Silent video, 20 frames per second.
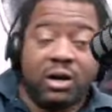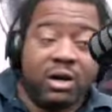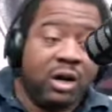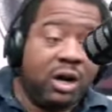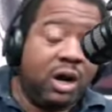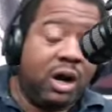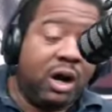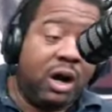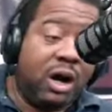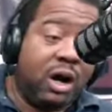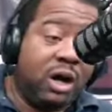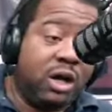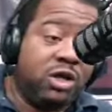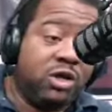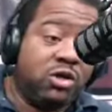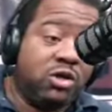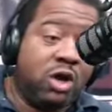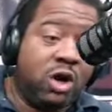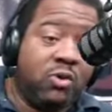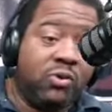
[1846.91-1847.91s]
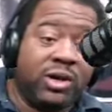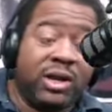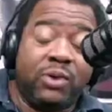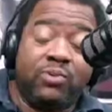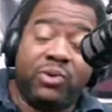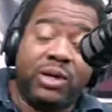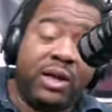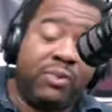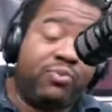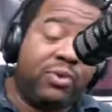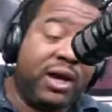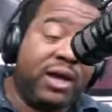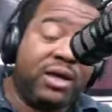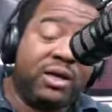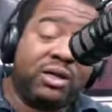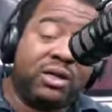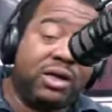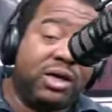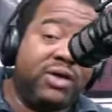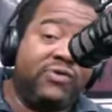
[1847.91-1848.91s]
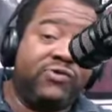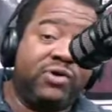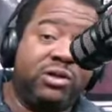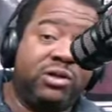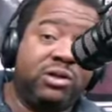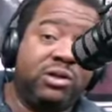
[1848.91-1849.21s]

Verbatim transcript: Uh, you know, when they when they play in Cleveland.